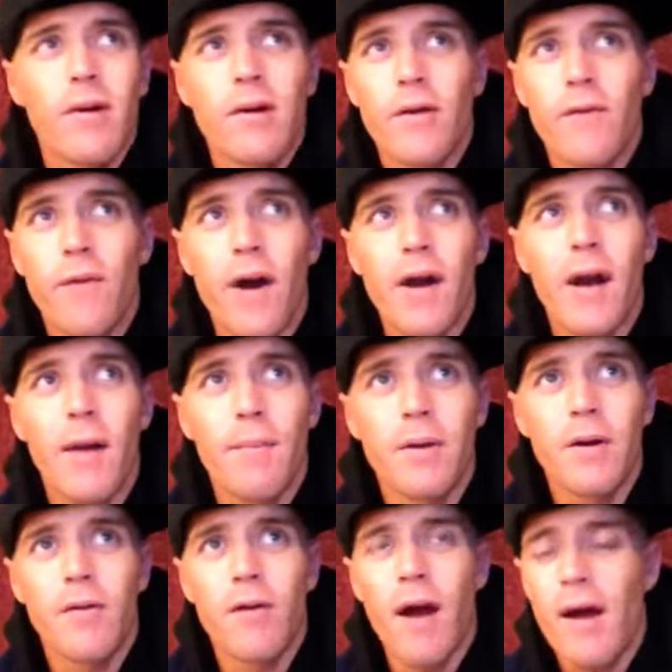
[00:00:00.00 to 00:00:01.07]
You fuck up
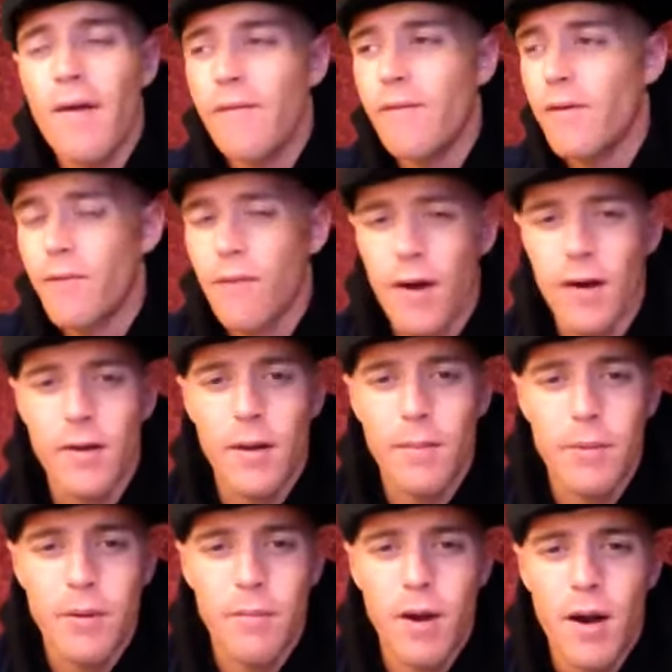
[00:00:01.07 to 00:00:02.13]
your graph, you fucked
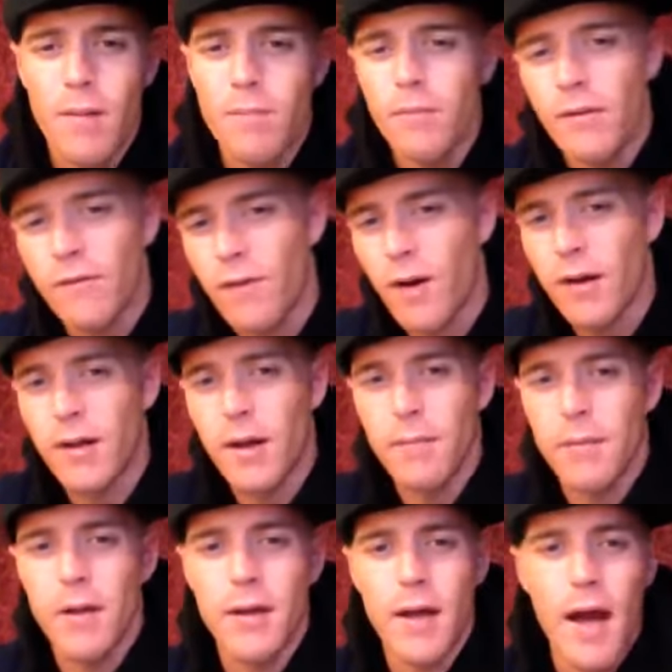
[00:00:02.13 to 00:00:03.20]
up your mum, you fucked up
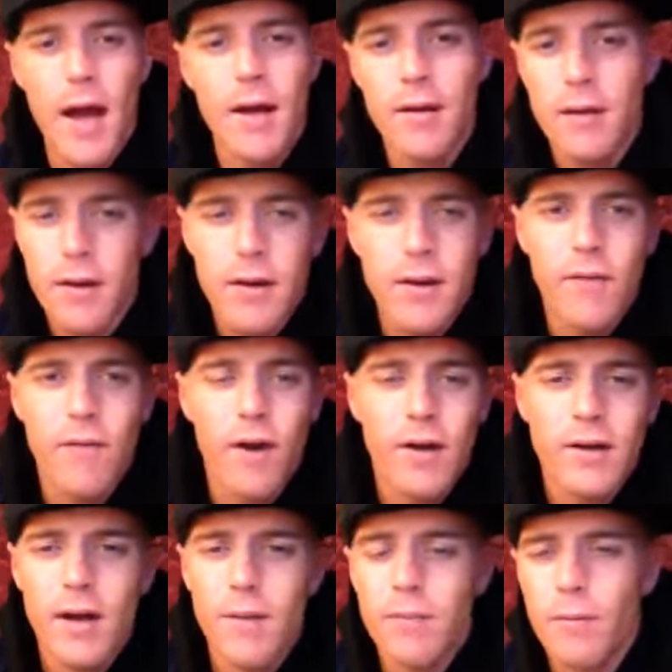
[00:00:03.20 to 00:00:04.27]
your dad, you
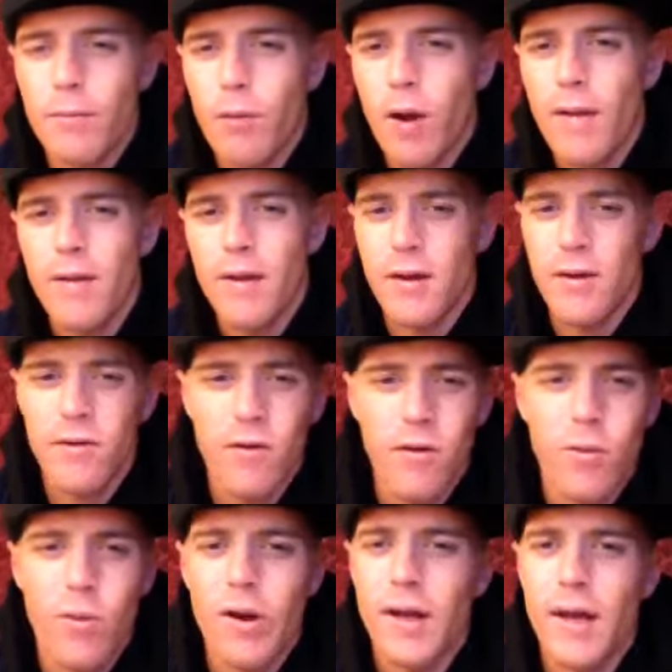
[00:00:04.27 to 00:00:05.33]
fucked up your brother, you
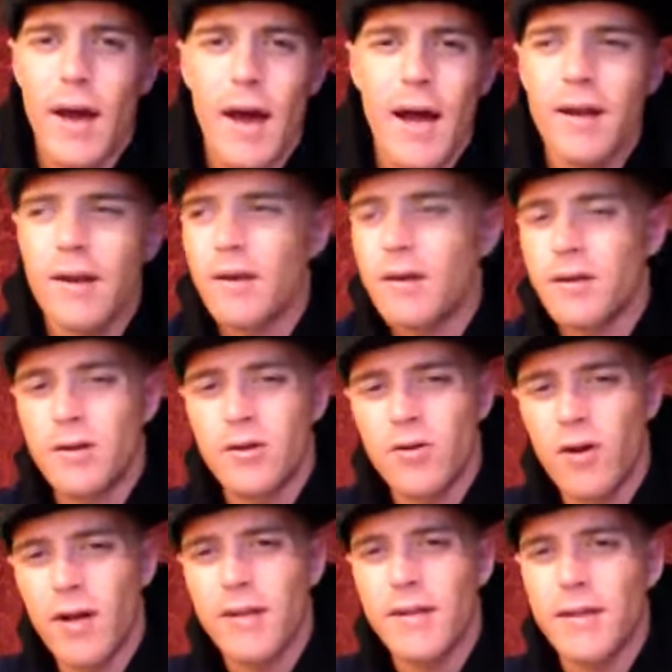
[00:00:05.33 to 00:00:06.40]
took what he had, and you
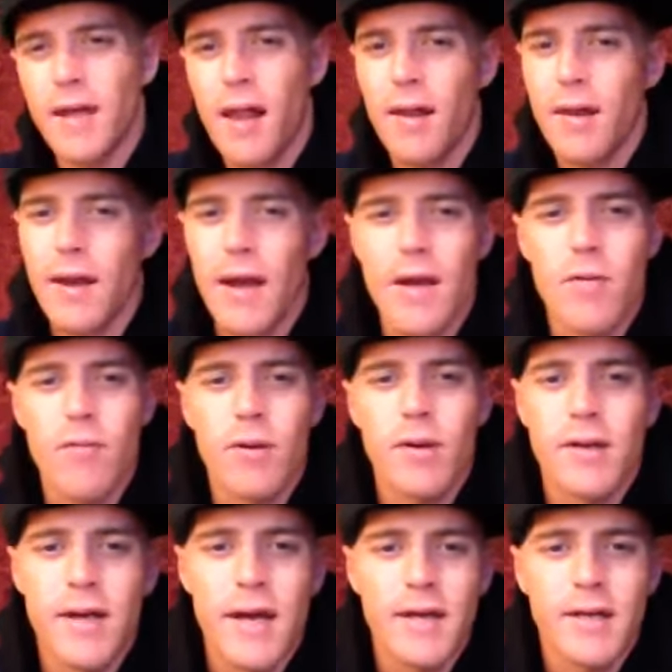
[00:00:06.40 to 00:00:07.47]
try to sell it, now you're in
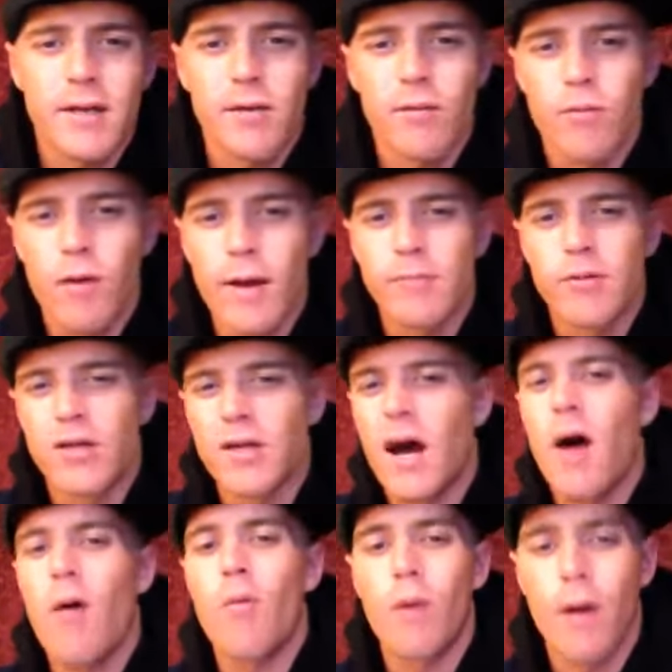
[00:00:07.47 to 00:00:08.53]
debt to the Reb
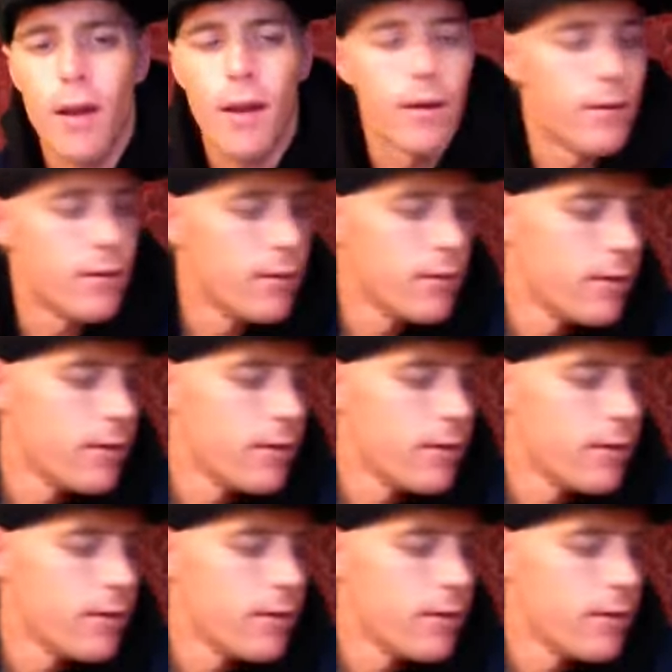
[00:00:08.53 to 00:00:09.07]
Zahl Welling.